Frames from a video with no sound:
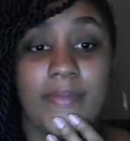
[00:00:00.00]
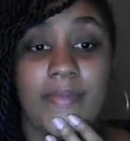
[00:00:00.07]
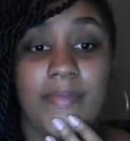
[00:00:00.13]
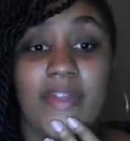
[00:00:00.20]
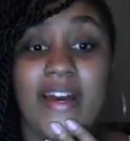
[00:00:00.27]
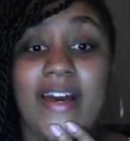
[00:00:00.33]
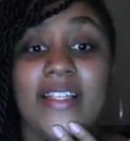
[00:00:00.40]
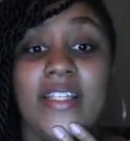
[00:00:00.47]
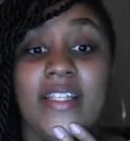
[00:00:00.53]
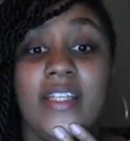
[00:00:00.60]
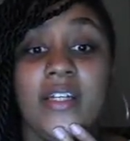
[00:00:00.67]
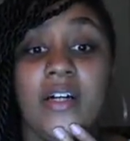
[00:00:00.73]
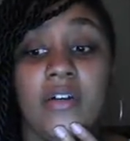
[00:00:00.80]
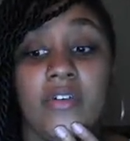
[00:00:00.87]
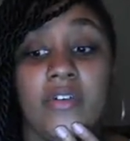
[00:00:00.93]
The
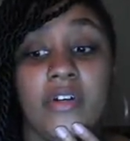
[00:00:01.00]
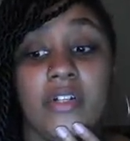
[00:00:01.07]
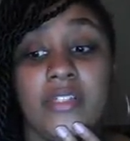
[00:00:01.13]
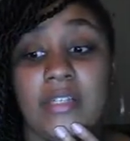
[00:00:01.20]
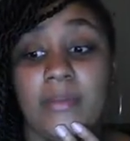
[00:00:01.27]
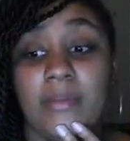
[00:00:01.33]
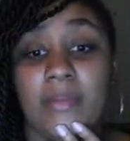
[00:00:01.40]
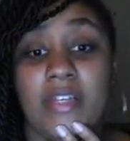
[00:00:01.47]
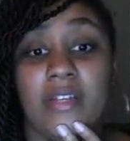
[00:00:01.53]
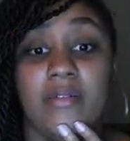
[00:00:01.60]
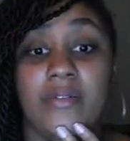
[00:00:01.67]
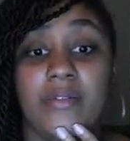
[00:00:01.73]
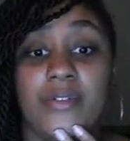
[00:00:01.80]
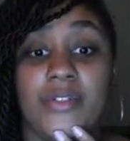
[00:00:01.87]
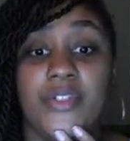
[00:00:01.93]
idea of hurting me
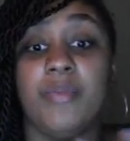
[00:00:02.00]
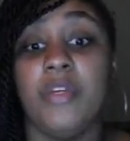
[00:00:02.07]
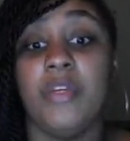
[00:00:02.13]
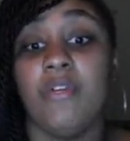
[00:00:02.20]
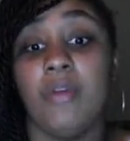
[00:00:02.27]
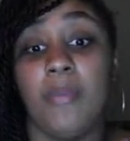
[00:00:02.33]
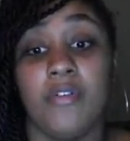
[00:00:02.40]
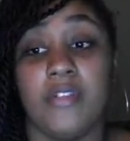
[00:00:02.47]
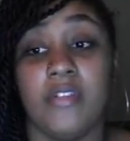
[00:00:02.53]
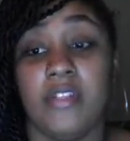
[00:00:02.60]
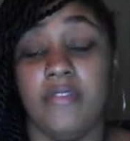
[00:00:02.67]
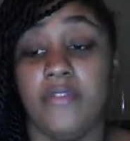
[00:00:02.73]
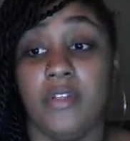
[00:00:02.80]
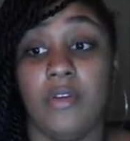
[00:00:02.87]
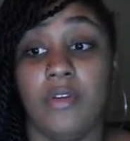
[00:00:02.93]
should be
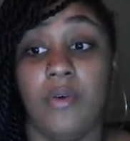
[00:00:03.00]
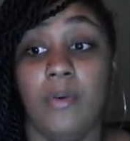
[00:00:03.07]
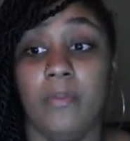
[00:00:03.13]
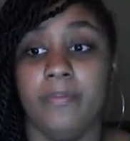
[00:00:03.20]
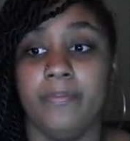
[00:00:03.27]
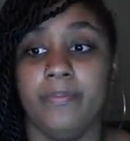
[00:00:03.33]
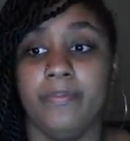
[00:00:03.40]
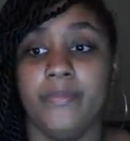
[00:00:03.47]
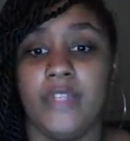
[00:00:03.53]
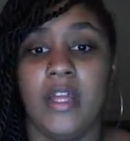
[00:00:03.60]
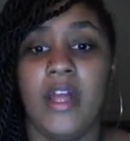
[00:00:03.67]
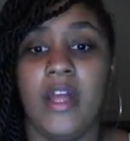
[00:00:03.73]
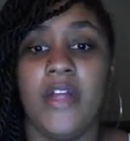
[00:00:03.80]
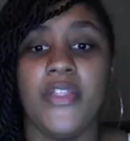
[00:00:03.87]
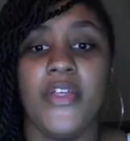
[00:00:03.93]
repulsive to you.
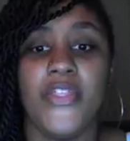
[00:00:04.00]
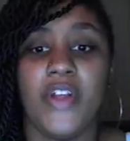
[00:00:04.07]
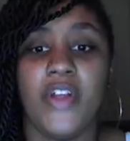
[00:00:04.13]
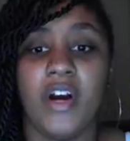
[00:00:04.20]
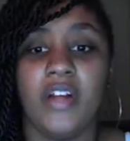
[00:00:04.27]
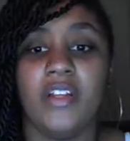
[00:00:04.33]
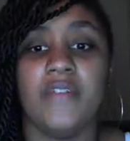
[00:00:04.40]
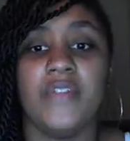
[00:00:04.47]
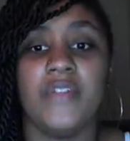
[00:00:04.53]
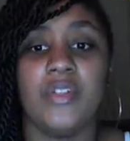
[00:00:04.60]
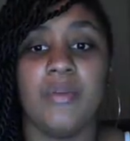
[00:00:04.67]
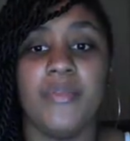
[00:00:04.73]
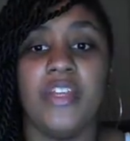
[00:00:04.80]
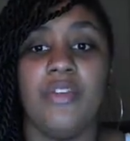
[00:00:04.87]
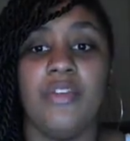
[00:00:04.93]
The thought of
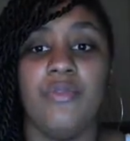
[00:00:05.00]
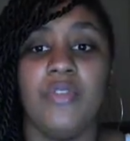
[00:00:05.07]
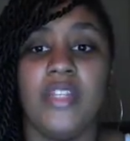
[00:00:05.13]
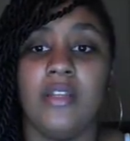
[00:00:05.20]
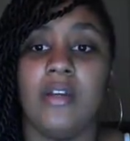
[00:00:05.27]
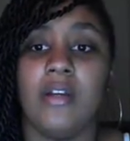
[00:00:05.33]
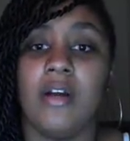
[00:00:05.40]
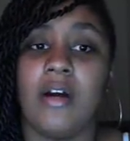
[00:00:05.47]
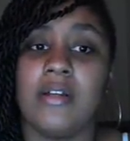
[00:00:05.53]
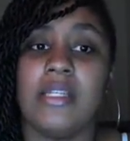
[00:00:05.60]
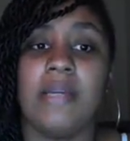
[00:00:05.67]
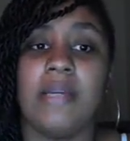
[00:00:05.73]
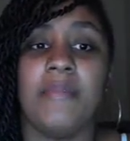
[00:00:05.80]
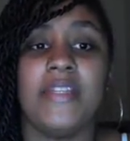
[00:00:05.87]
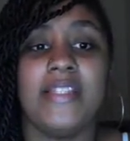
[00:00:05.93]
something you did
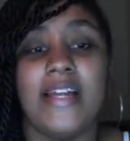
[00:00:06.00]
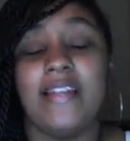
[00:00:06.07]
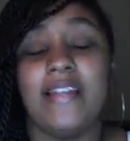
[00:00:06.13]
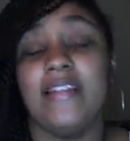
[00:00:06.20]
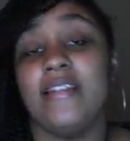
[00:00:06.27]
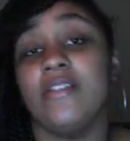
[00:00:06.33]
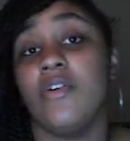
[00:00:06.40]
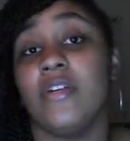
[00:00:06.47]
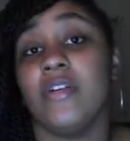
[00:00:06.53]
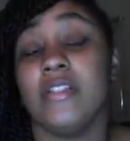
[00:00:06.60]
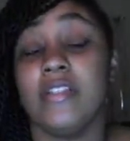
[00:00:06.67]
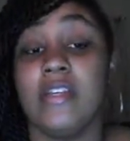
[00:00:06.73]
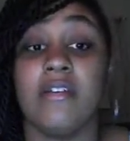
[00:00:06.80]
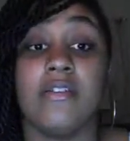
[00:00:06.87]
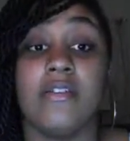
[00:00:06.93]
causing me sadness or
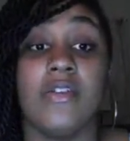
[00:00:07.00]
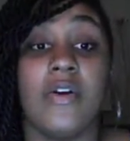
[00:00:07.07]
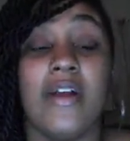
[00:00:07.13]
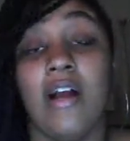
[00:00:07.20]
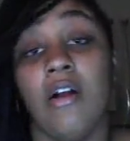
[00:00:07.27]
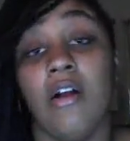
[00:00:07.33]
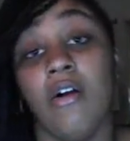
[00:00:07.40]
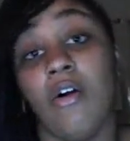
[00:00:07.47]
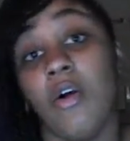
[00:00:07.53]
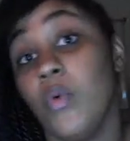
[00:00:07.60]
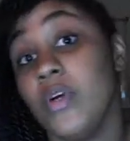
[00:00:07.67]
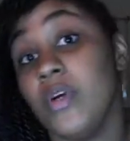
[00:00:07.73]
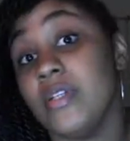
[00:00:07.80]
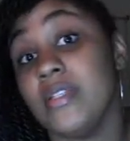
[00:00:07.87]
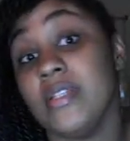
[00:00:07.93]
tears or anger or
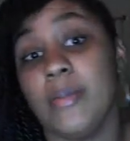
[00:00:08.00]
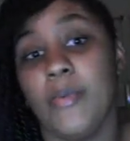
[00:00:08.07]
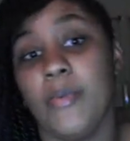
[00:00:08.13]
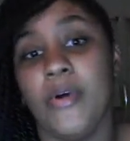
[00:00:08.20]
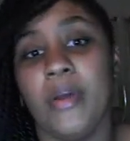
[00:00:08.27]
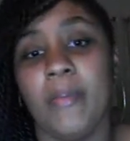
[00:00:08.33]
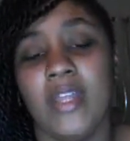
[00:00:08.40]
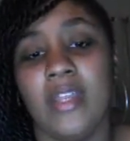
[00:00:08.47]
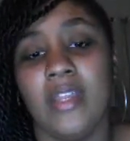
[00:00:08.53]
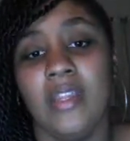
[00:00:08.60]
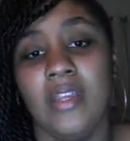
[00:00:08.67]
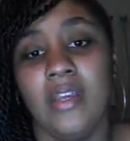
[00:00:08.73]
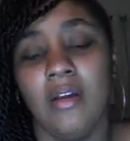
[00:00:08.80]
worse, disappointment